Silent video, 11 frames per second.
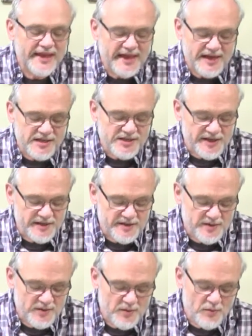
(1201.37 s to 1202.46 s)
innocent,
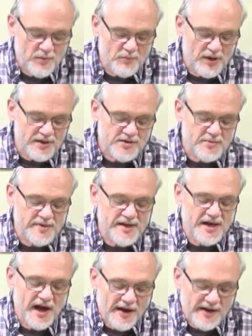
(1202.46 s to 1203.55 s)
but to
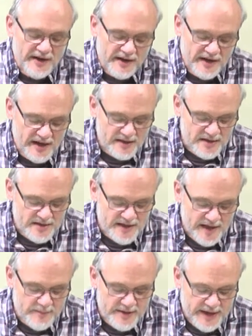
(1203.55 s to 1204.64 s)
be cunning at the
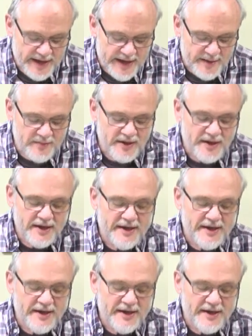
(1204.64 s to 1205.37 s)
same time.